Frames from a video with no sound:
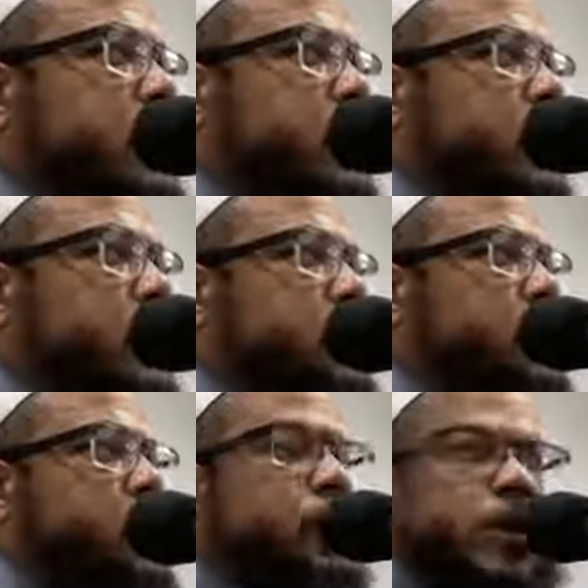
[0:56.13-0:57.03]
uh,
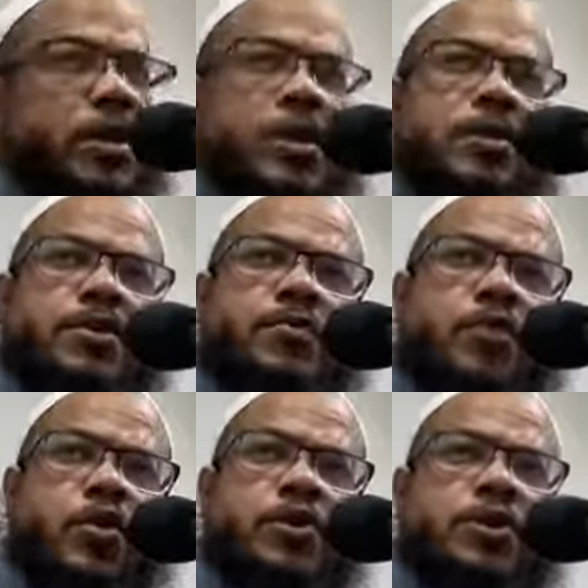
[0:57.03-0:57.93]
story, his
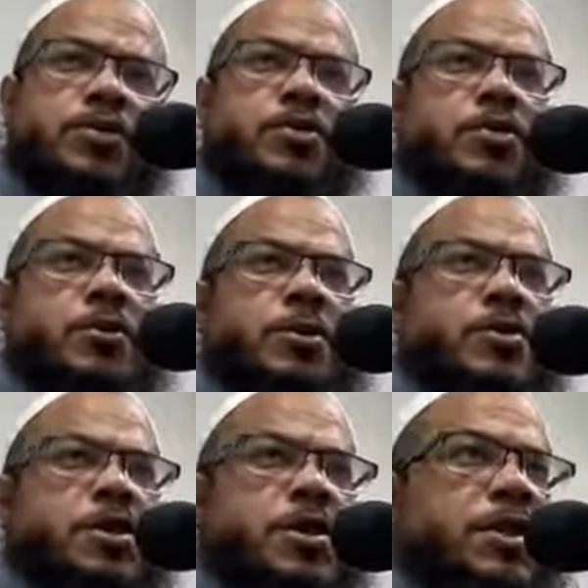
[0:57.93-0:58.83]
conversion story
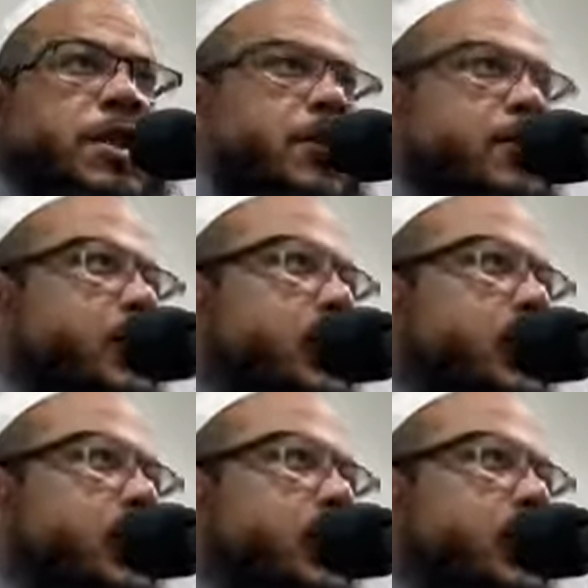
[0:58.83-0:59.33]
to Islam.